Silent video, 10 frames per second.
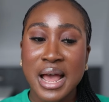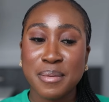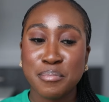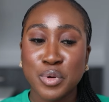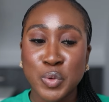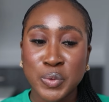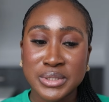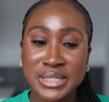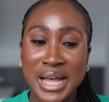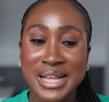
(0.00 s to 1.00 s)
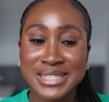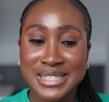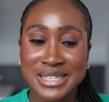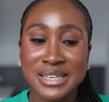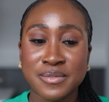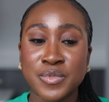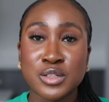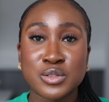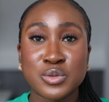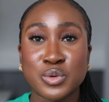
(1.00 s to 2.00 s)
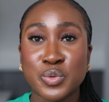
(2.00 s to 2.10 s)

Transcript: and blue tansy to